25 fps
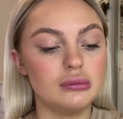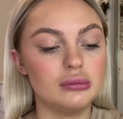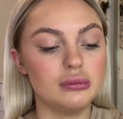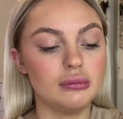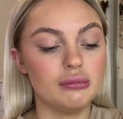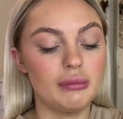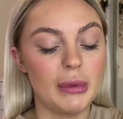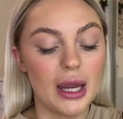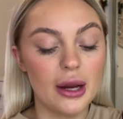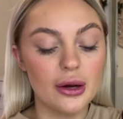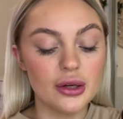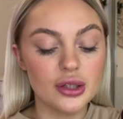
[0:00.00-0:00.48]

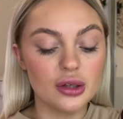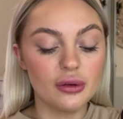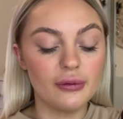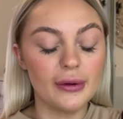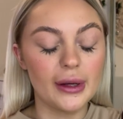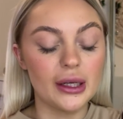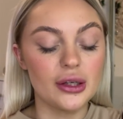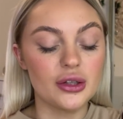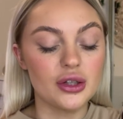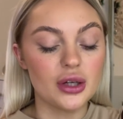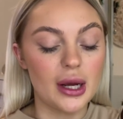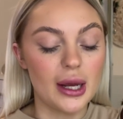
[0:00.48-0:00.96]
My hair's
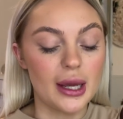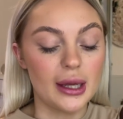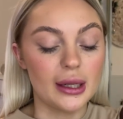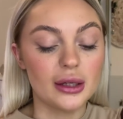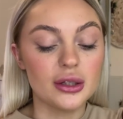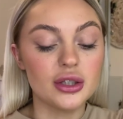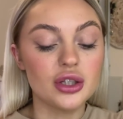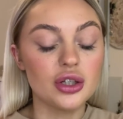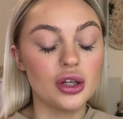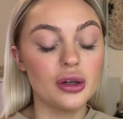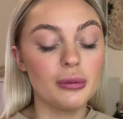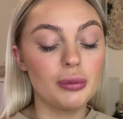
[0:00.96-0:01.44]
already dry and I
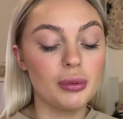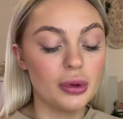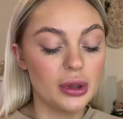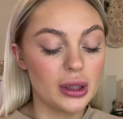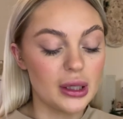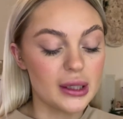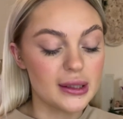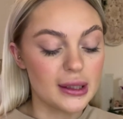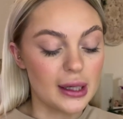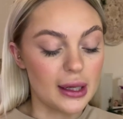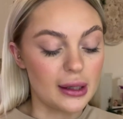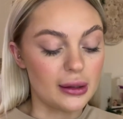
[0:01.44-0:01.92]
should have put
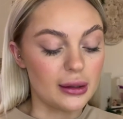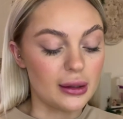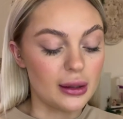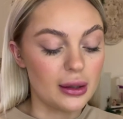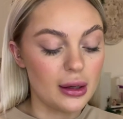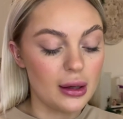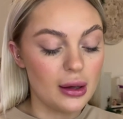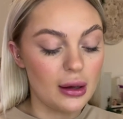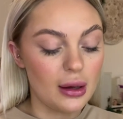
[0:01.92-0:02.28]
this in.